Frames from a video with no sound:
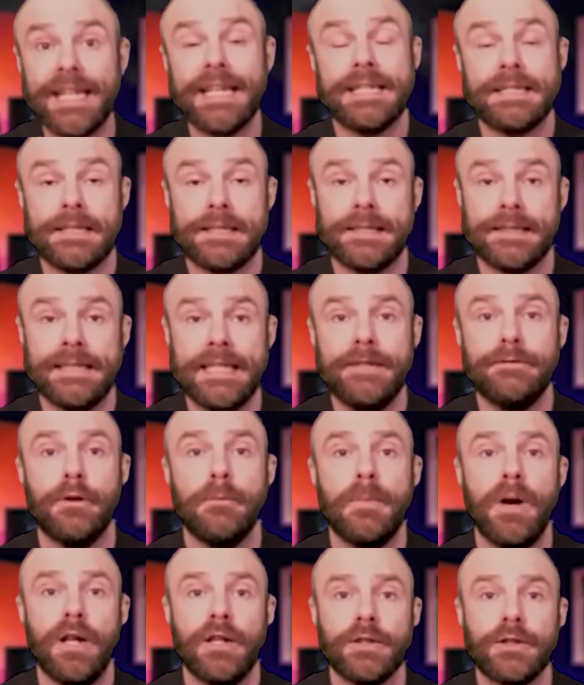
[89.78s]
thing as a sativa
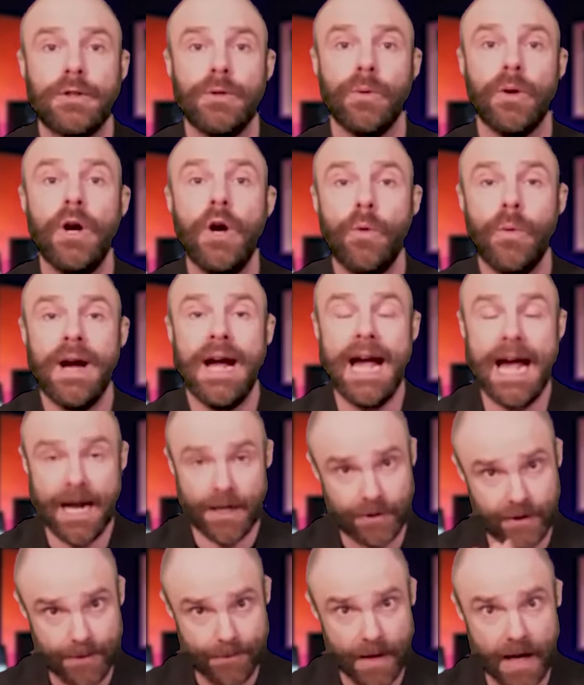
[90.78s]
molecule. What
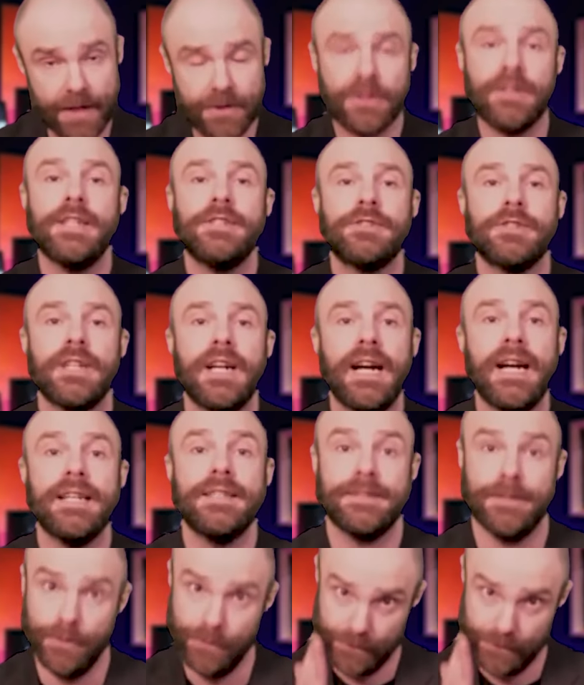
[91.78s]
actually modulates your high is